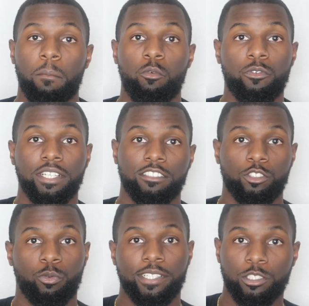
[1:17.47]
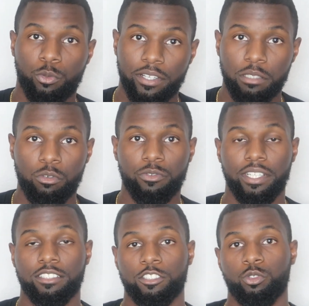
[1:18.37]
moving into 2020, moving
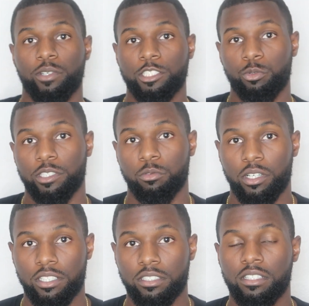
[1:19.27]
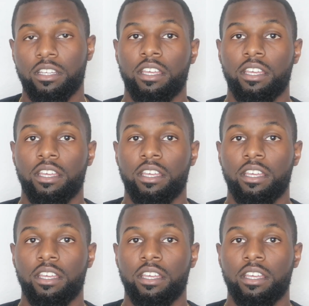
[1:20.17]
into 2021,